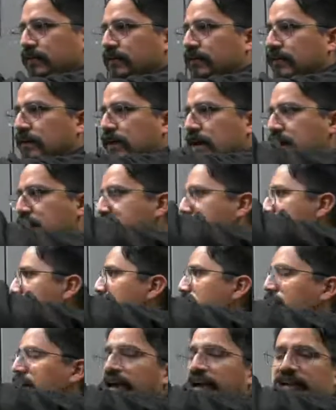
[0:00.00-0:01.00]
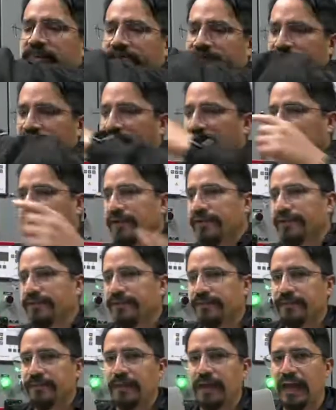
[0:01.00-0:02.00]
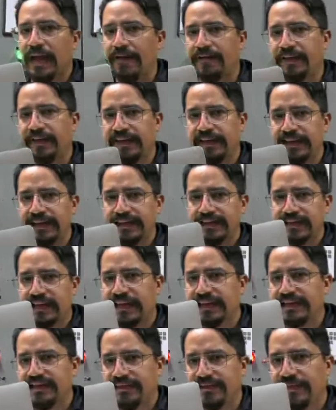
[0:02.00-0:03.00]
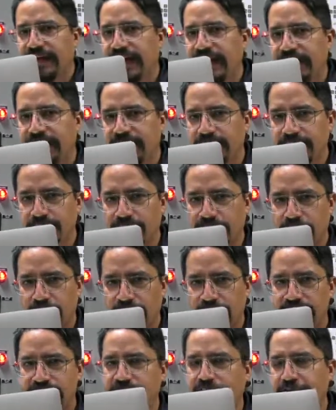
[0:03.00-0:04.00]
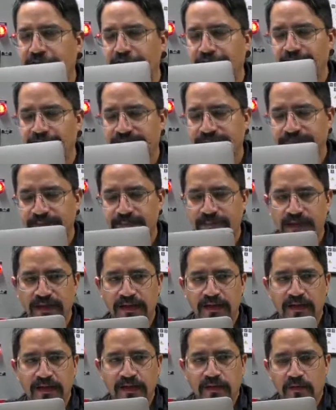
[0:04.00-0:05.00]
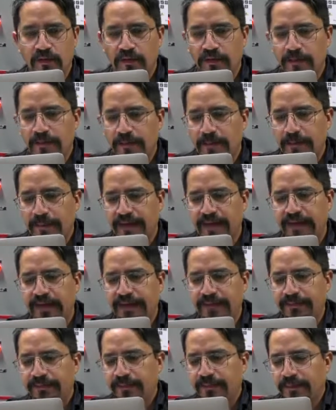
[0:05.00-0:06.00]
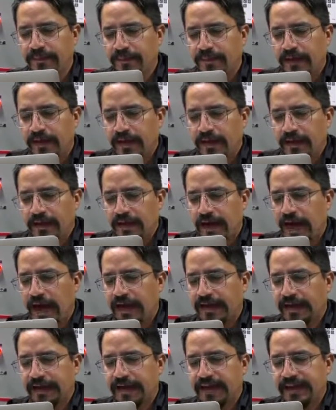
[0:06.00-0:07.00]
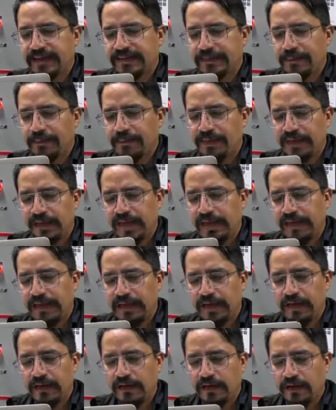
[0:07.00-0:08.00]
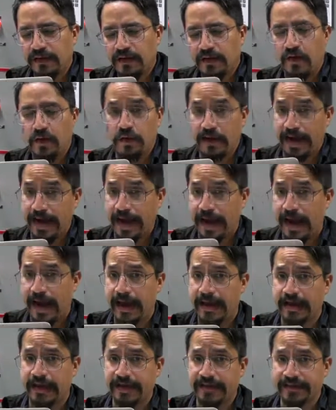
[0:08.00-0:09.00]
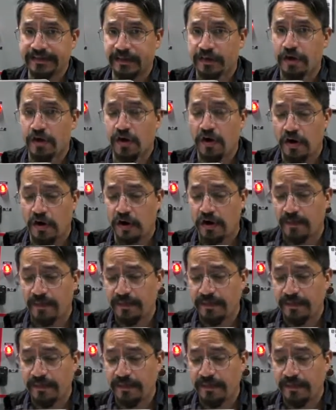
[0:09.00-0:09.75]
and LS5, everything is classified with letters, meaning a class B or A is an alarm.